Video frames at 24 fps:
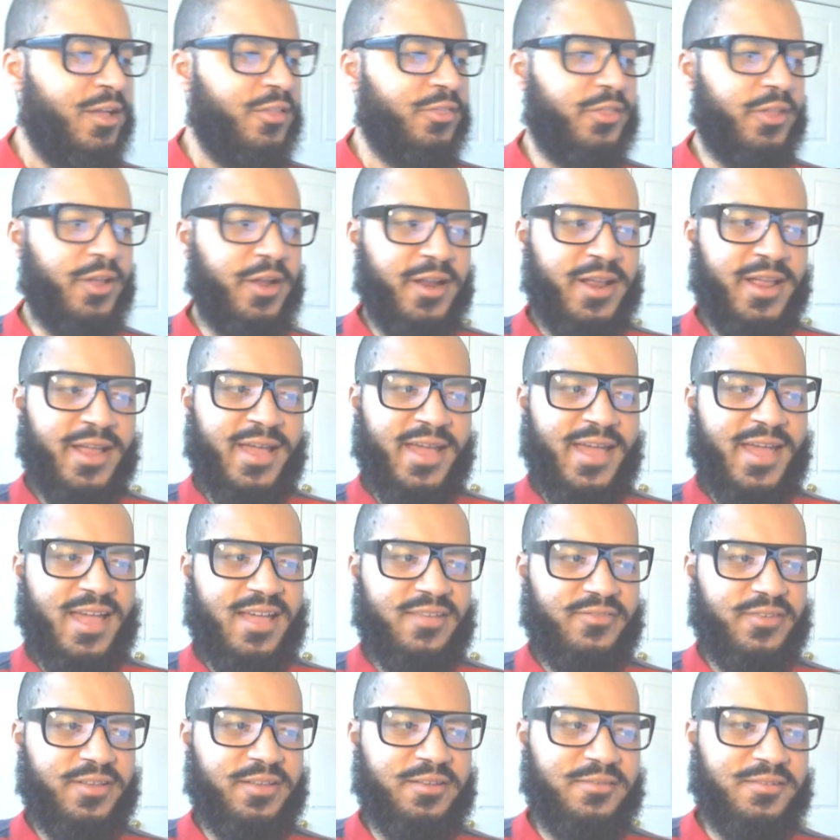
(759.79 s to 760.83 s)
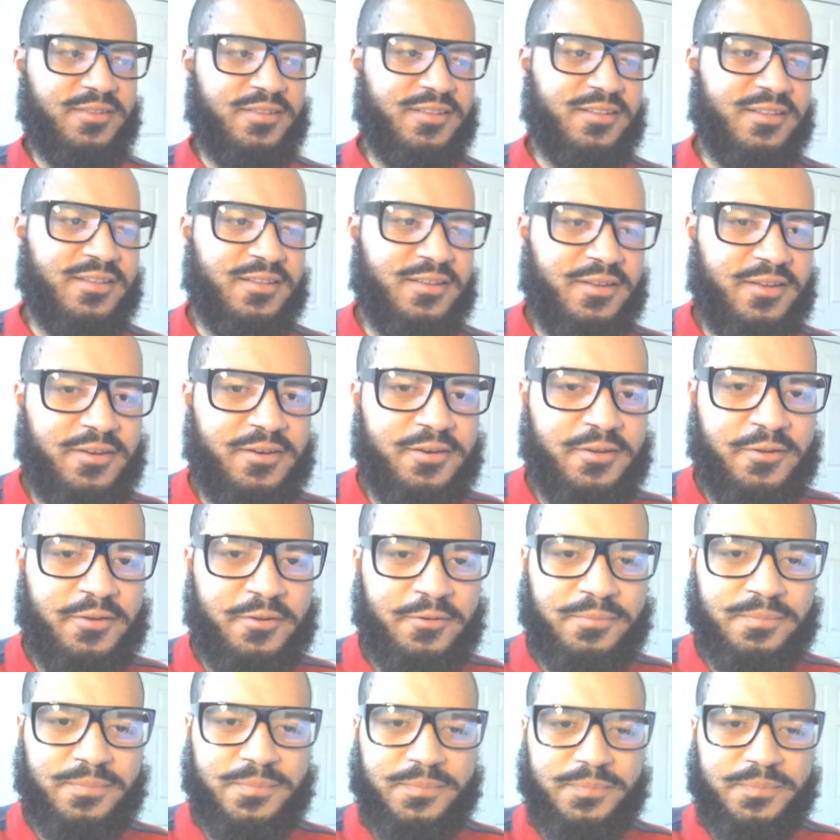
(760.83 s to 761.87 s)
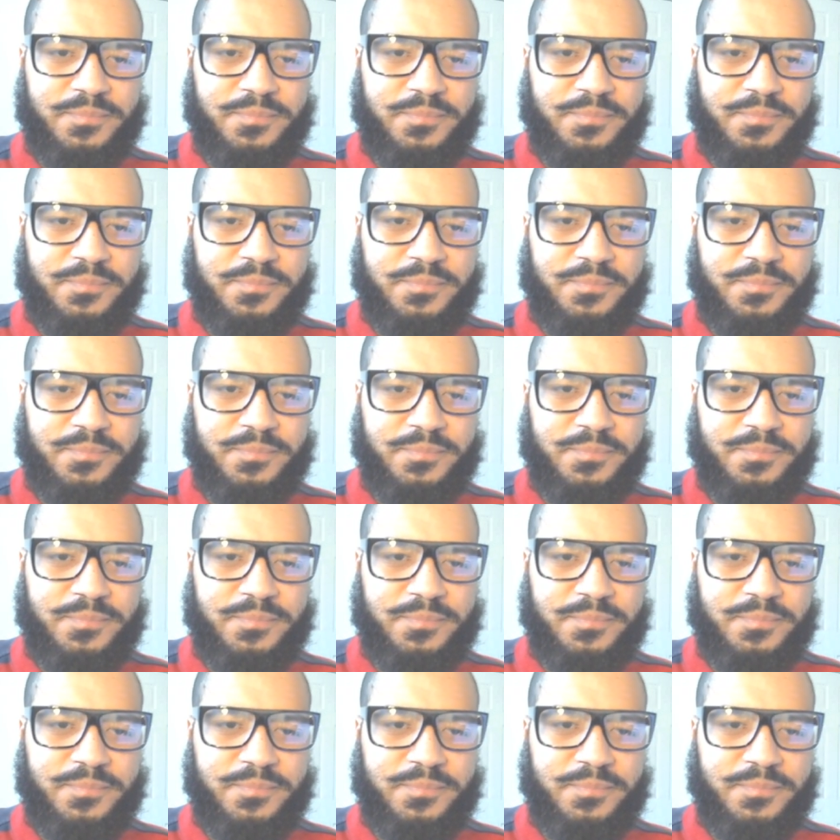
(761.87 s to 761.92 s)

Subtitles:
there you have it. You know,